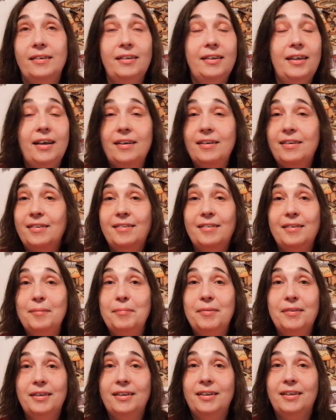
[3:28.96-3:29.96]
yeah,
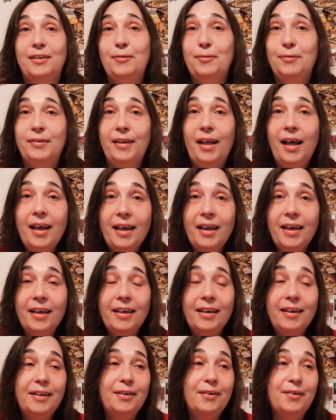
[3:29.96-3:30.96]
something you
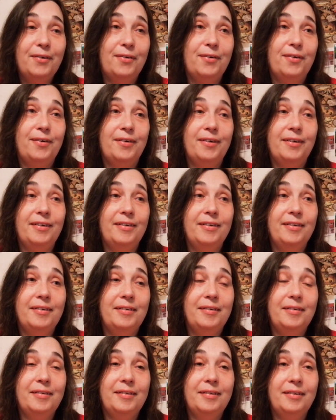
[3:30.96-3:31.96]
like or,
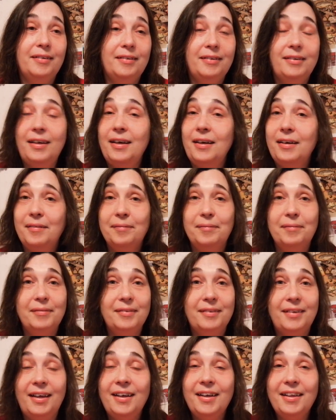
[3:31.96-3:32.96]
yeah,
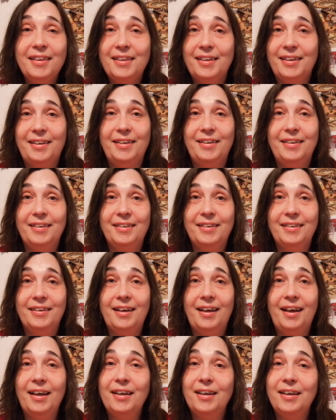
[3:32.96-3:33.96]
anything.
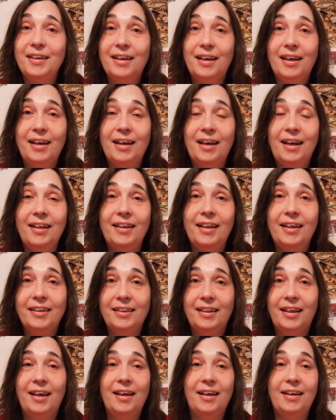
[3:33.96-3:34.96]
I, I
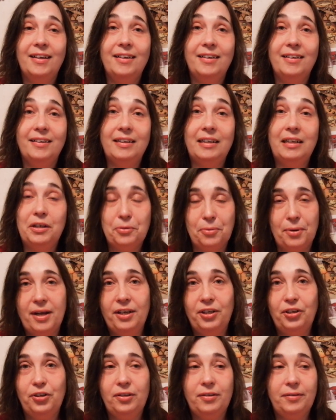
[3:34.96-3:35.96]
like that
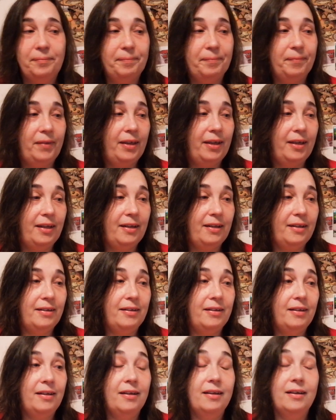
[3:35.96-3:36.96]
interaction
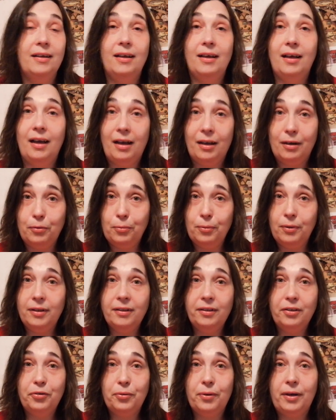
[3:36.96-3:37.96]
and I
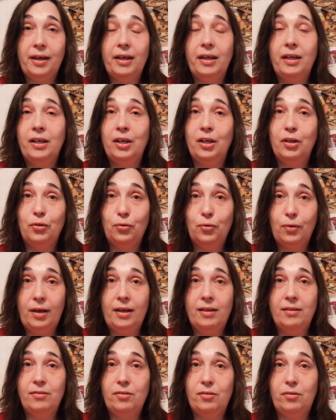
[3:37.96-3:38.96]
really try to
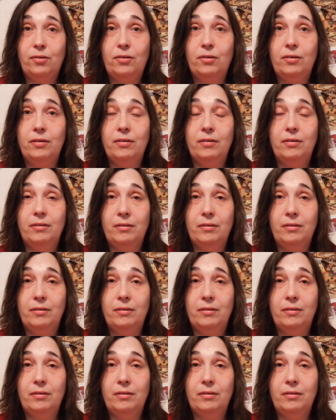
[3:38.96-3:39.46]
answer